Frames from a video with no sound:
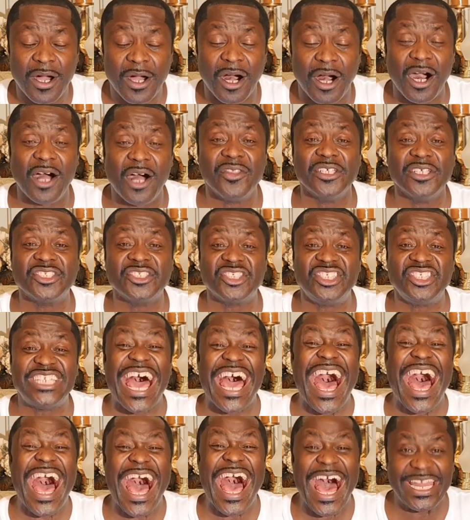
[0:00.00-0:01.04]
Others
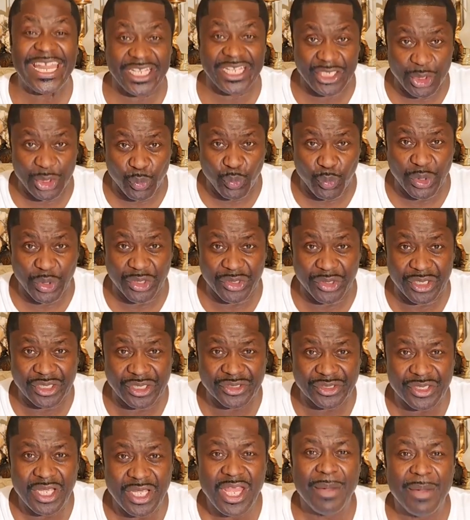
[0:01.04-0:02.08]
died in the
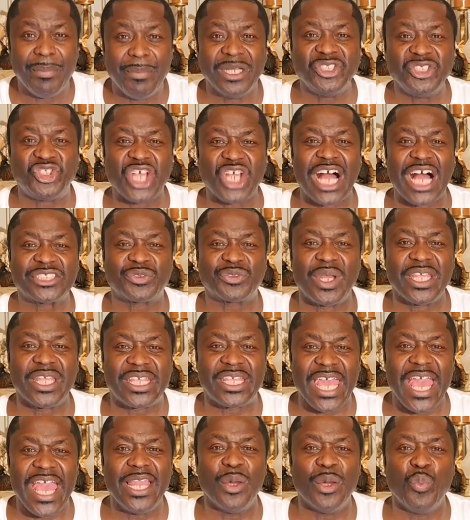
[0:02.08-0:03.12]
wilderness, but Joshua and
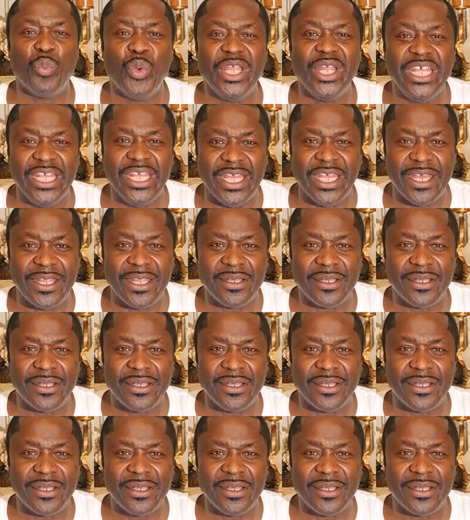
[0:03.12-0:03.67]
Caleb went in.